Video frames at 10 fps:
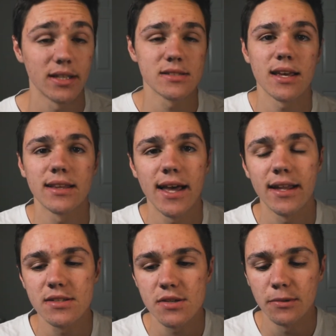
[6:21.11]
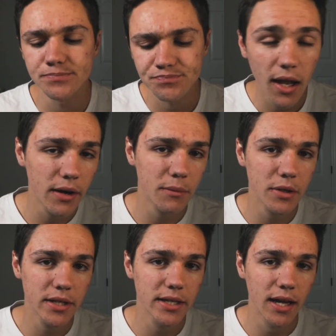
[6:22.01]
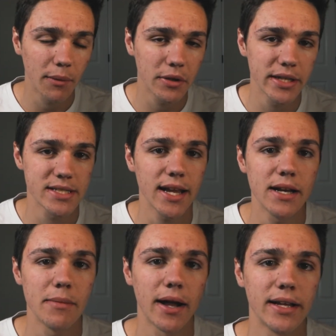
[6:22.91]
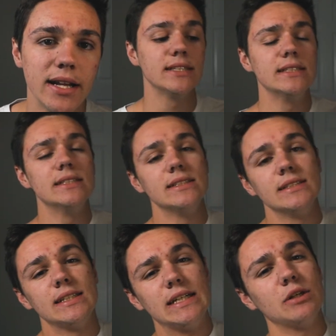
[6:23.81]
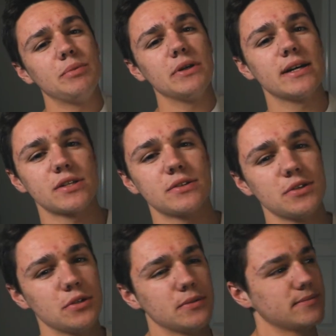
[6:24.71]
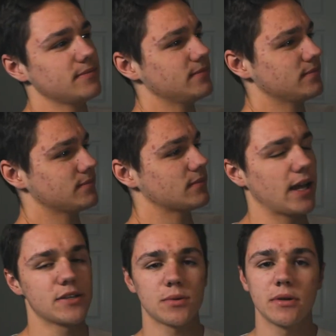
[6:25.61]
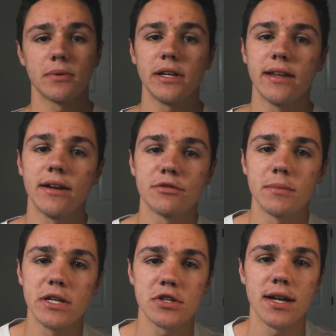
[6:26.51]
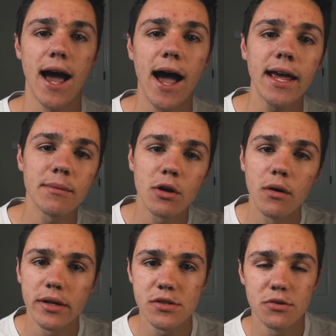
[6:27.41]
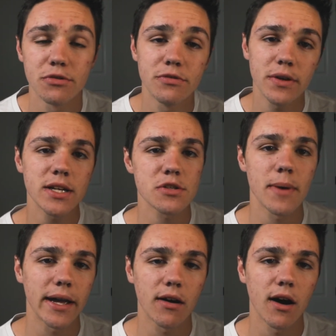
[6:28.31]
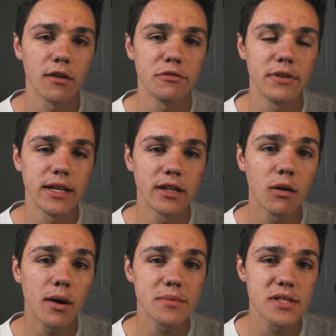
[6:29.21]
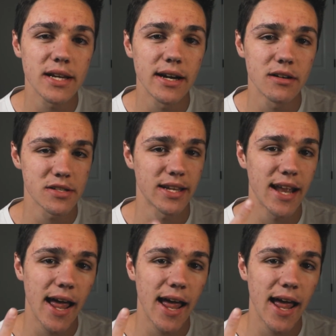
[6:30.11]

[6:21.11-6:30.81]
things like that. So, and I'm really excited about it. I hope you guys are too. I just wanted to bring you that information. I am going to finish my coffee, go upstairs and